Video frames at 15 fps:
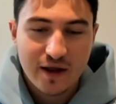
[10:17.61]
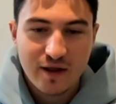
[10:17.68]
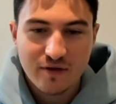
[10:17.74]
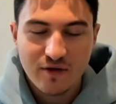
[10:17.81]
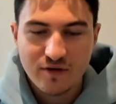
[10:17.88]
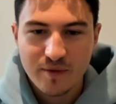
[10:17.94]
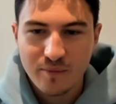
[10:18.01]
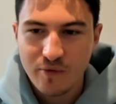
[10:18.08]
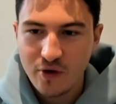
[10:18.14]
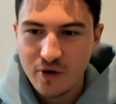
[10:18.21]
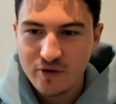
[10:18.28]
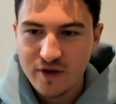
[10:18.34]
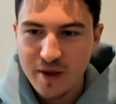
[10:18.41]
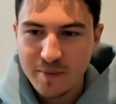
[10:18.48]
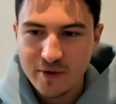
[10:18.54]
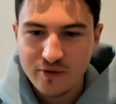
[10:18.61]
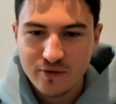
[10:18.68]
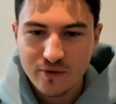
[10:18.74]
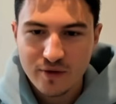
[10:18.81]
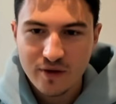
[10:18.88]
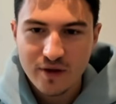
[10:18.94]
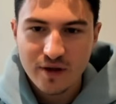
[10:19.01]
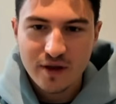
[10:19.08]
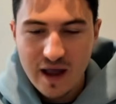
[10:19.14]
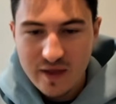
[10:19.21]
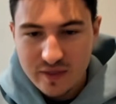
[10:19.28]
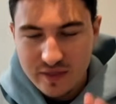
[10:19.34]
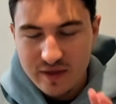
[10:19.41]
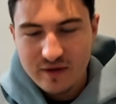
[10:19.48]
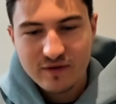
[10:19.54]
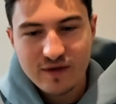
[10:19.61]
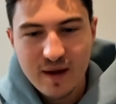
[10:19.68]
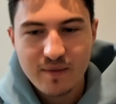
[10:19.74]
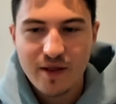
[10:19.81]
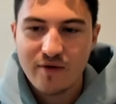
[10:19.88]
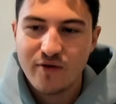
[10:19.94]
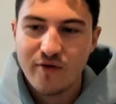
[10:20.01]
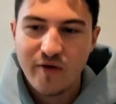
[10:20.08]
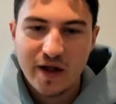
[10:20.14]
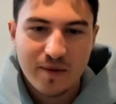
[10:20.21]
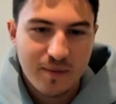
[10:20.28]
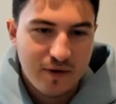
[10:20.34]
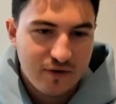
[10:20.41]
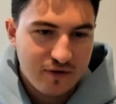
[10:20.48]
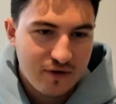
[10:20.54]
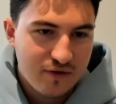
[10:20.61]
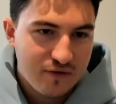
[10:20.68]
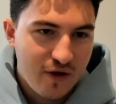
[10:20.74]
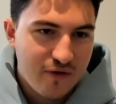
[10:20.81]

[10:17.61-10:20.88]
it into some prototyping tool to get these same level of animations.